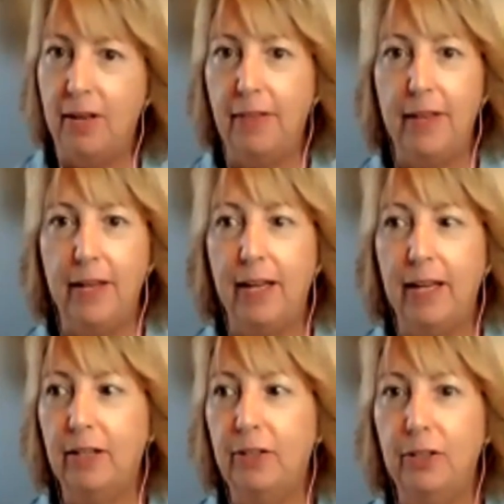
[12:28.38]
nothing I
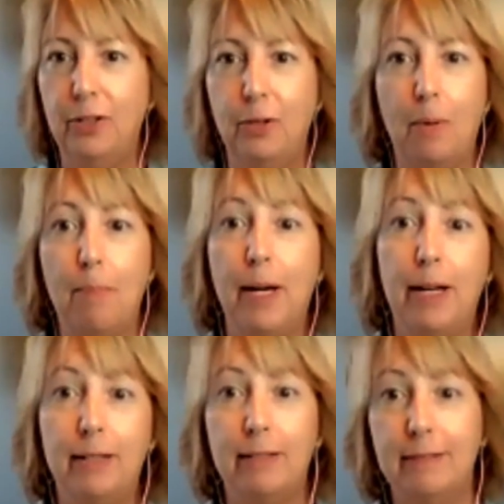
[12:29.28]
could do,
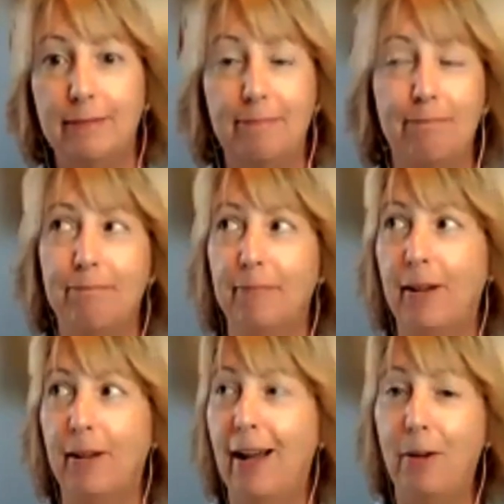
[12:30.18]
but
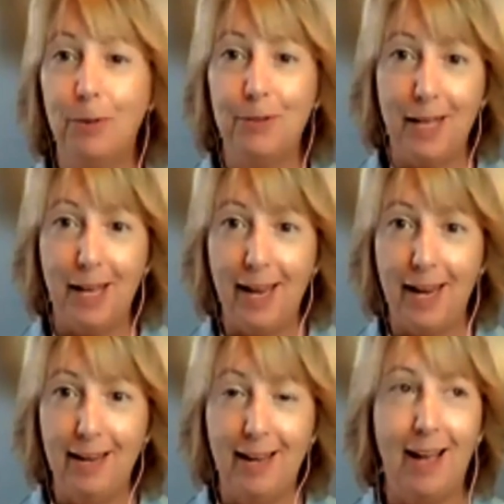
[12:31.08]
I will
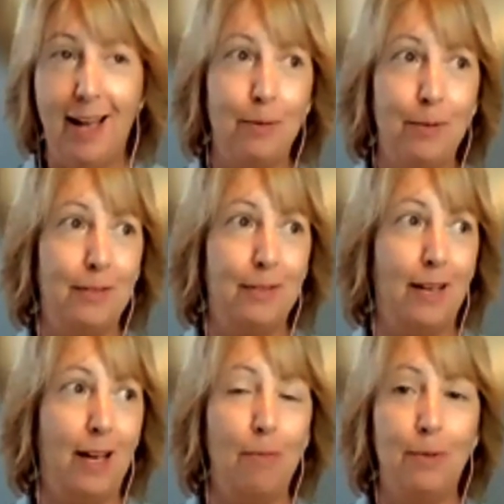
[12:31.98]
say I was
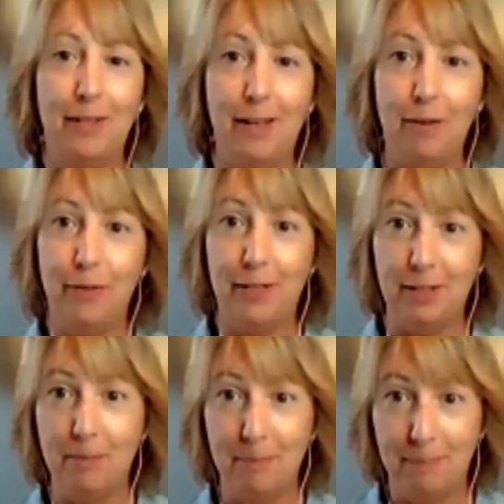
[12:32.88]
not a
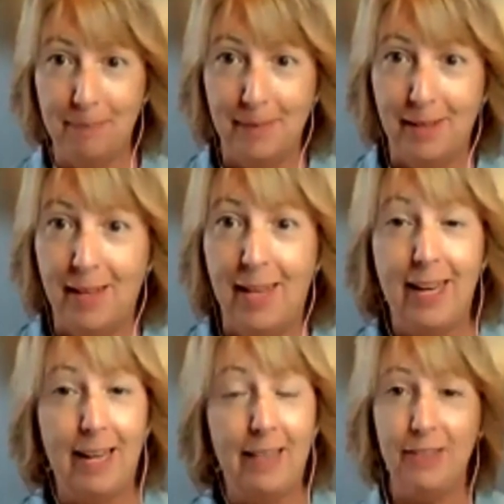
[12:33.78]
victim.
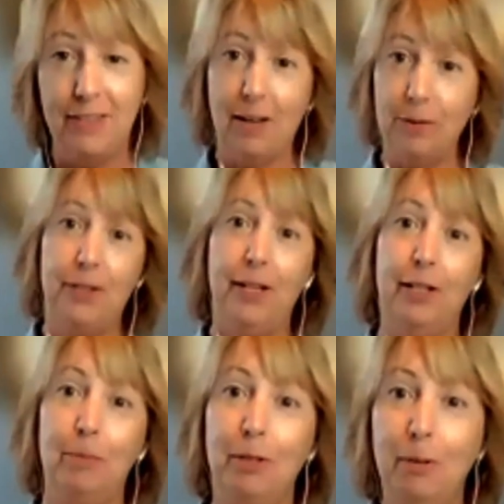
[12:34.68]
And this sounds
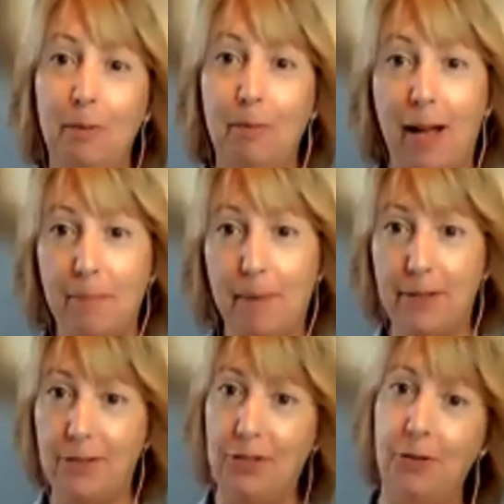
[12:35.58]
terrible. My
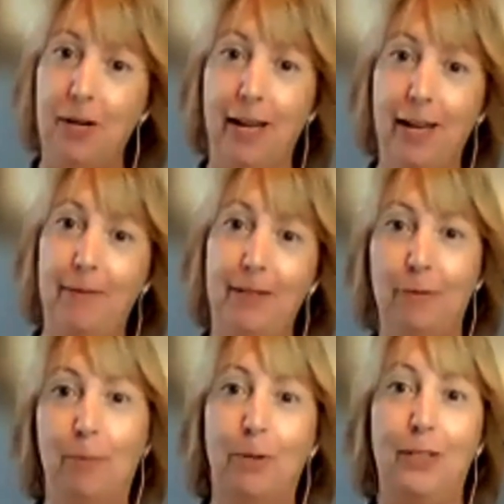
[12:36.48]
sister and I have
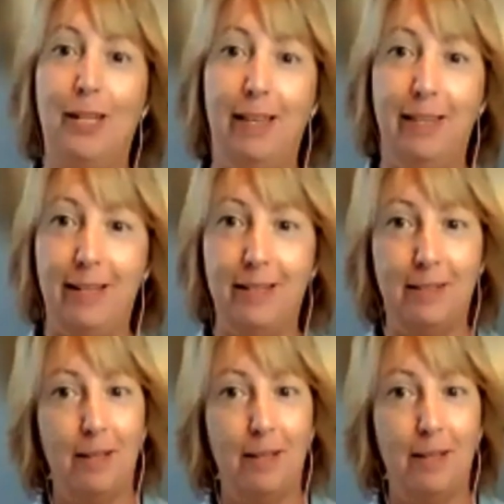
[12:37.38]
different personalities.